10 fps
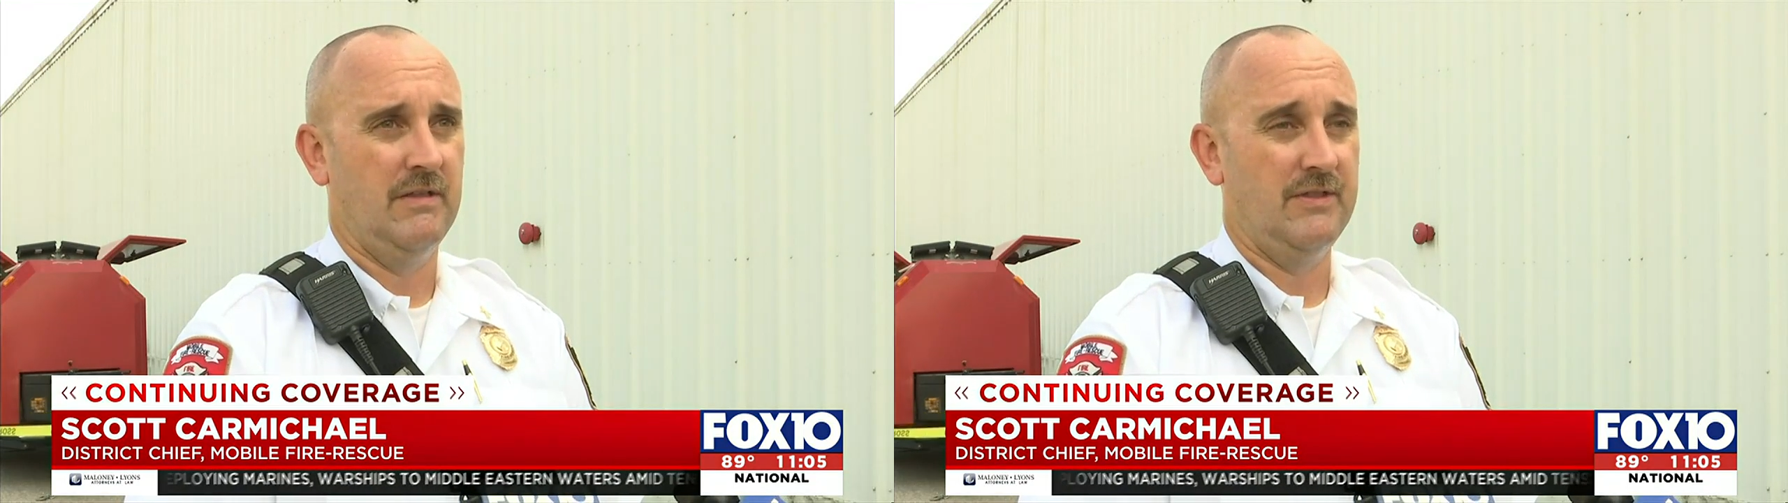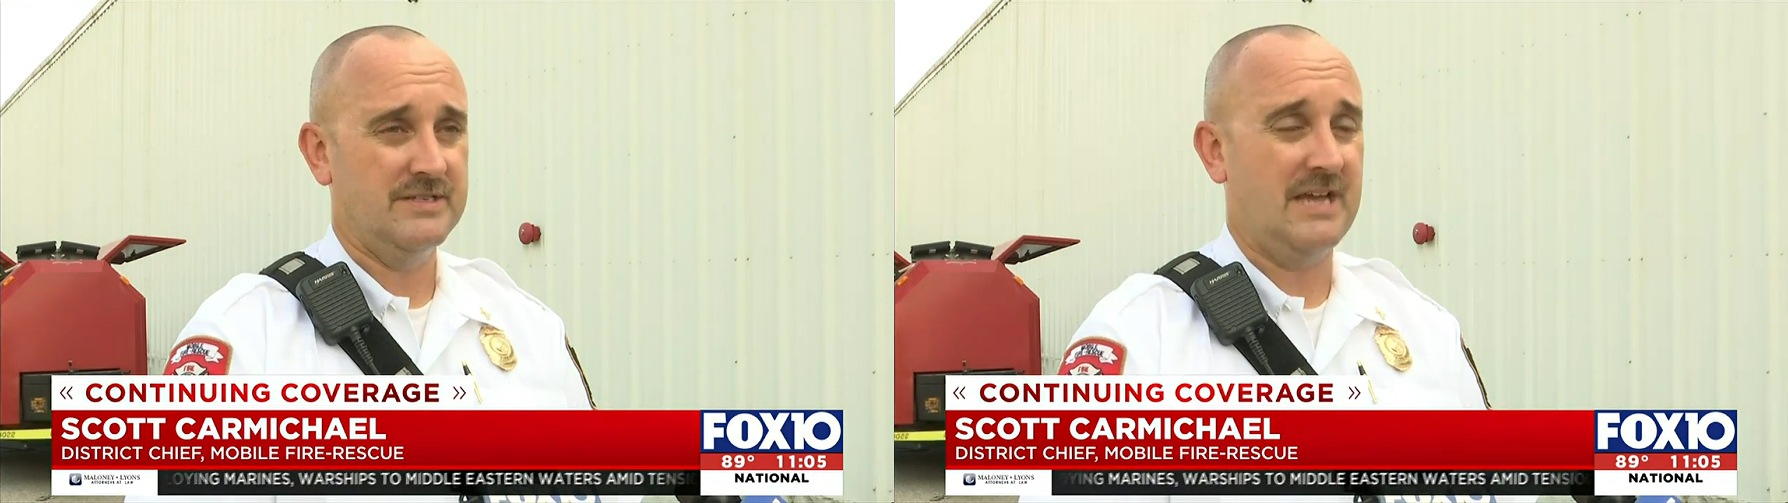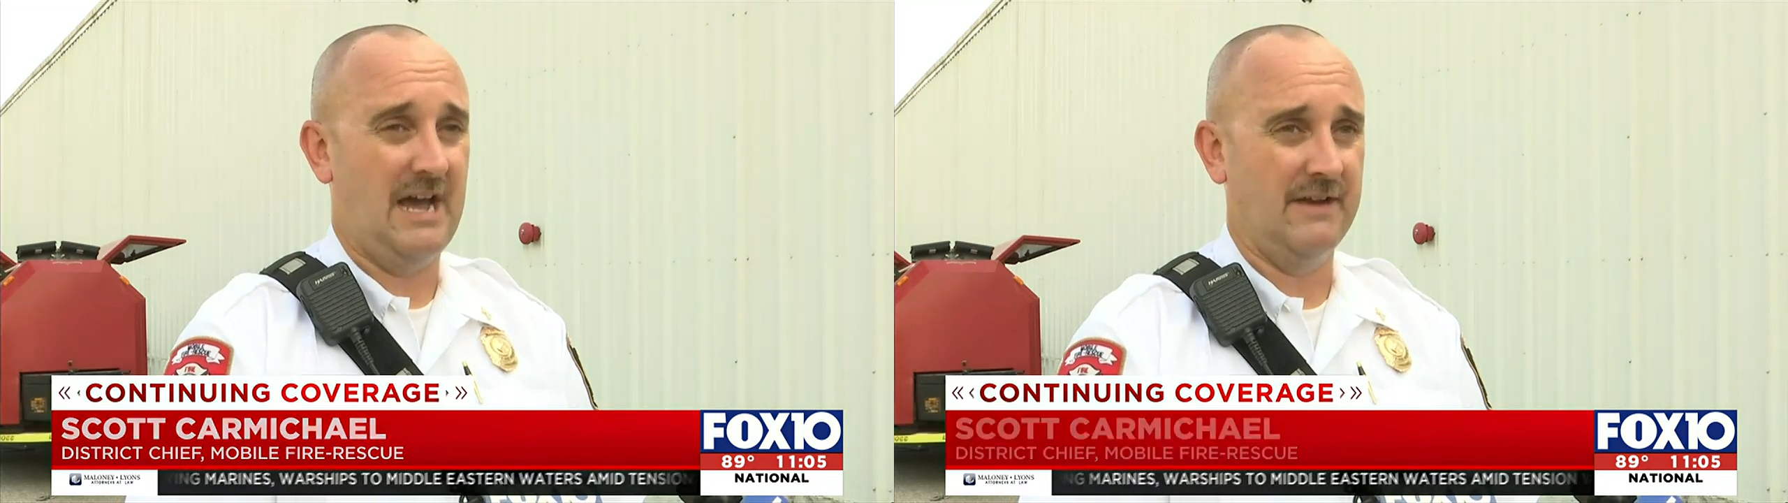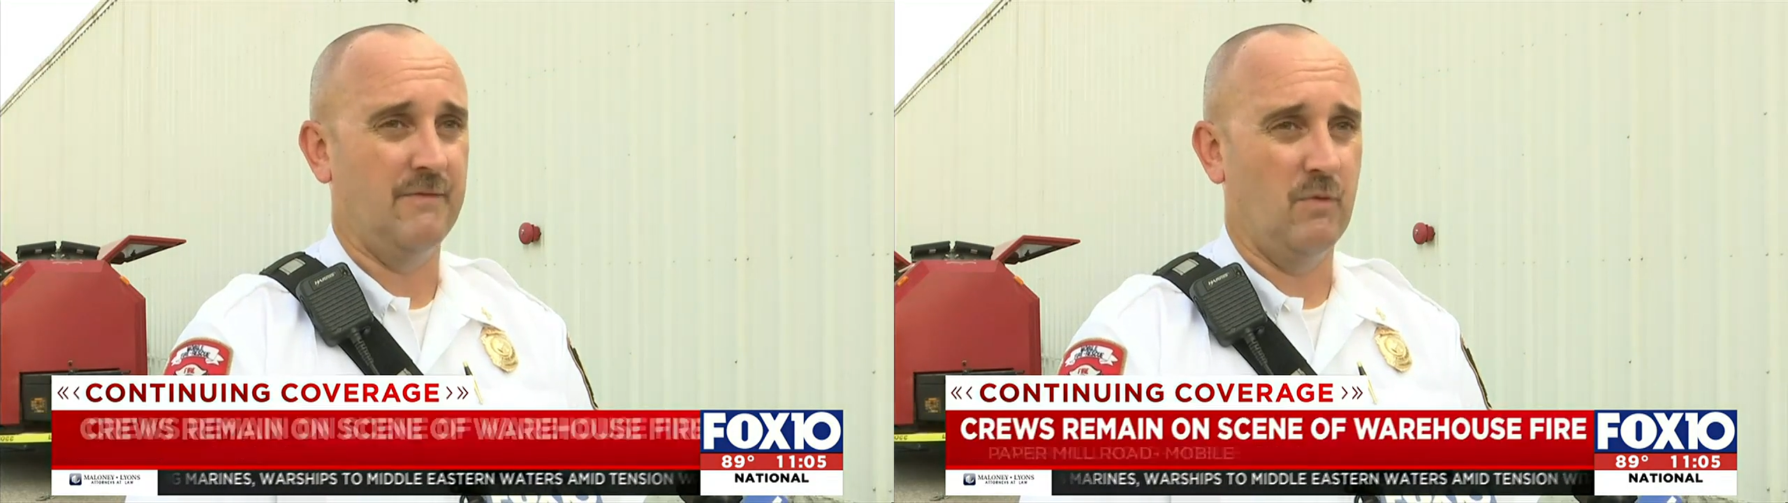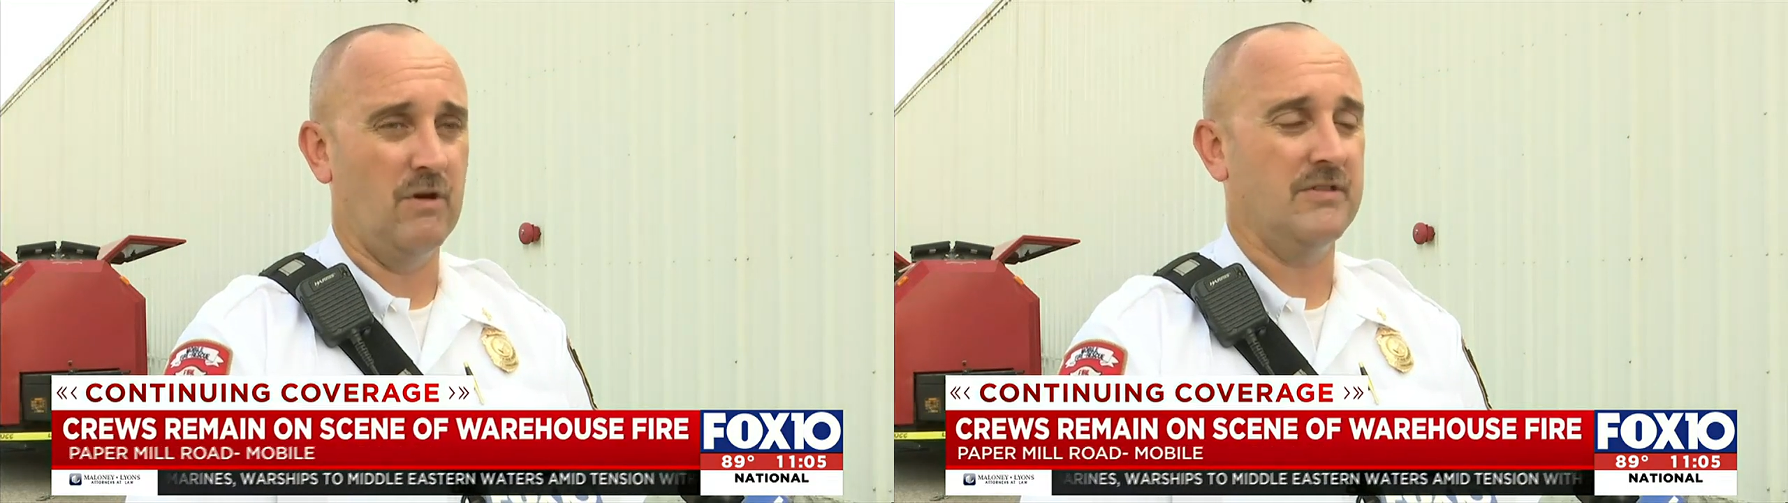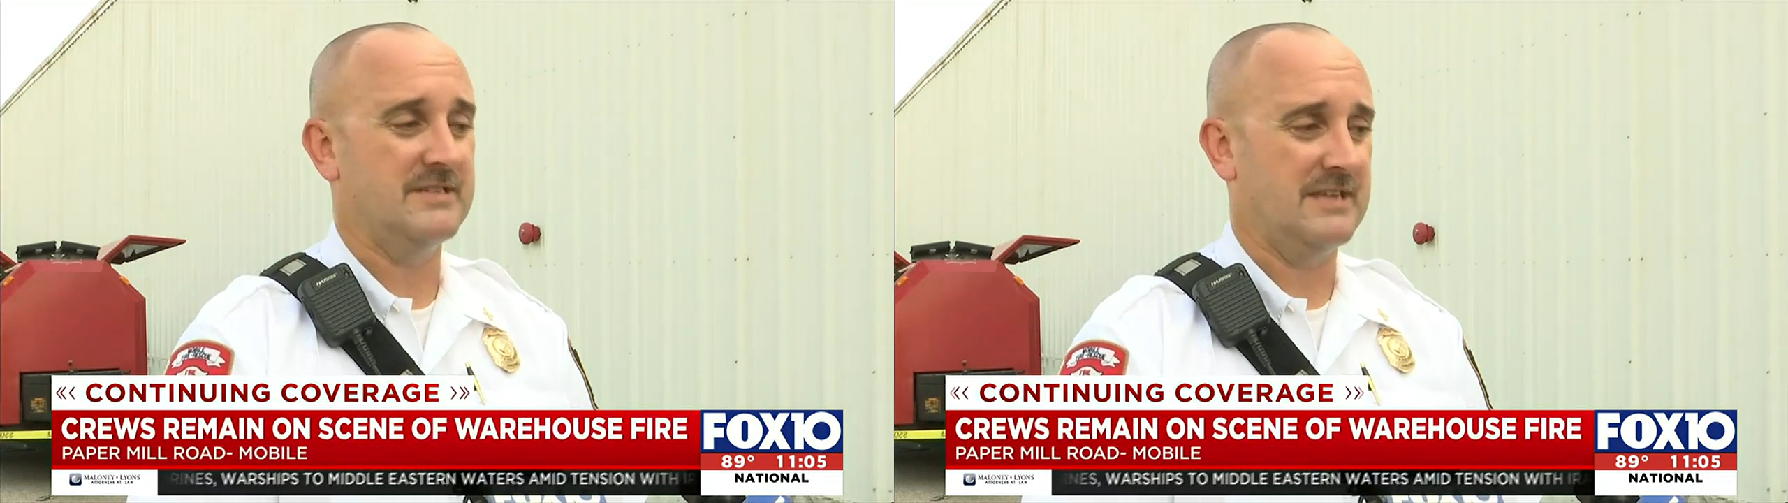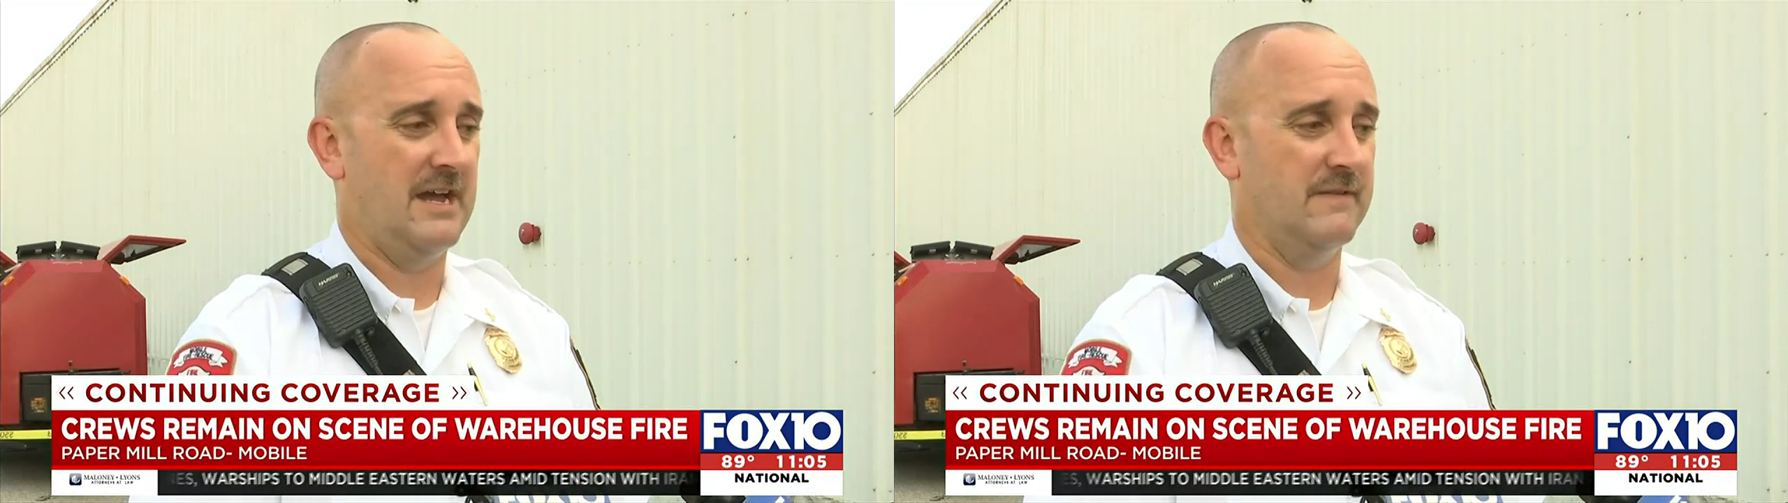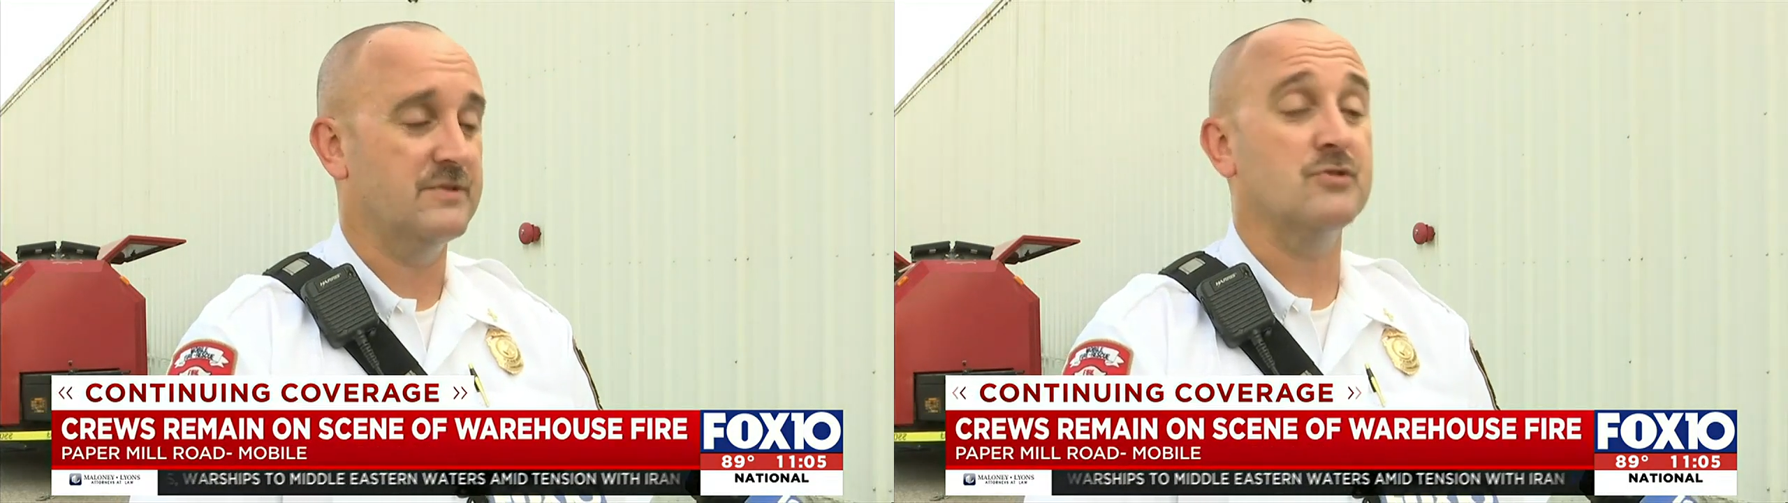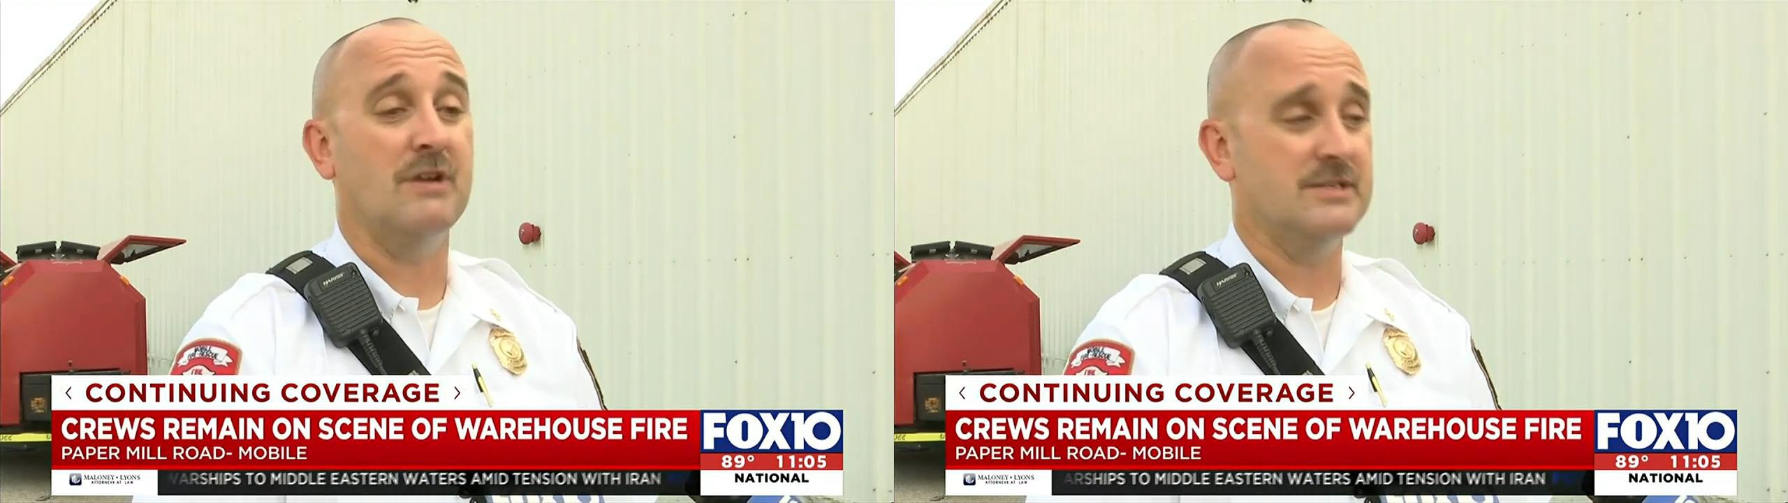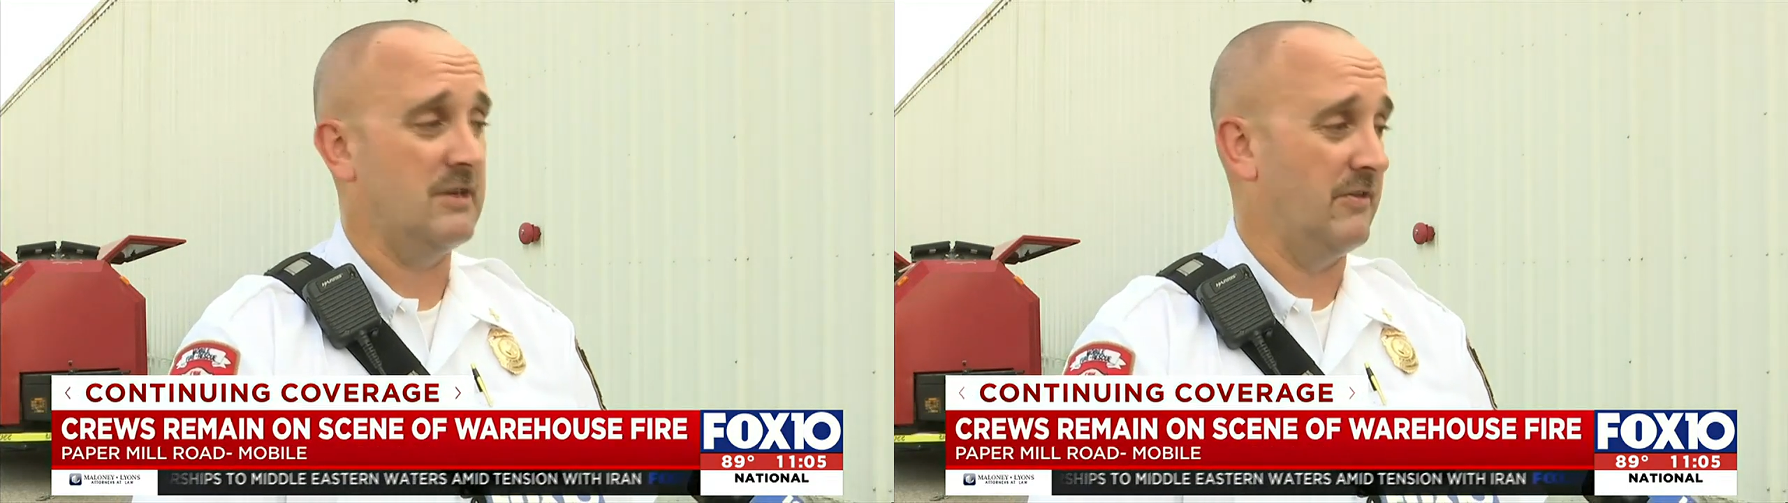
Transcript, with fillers: this kind of work, this kind of stress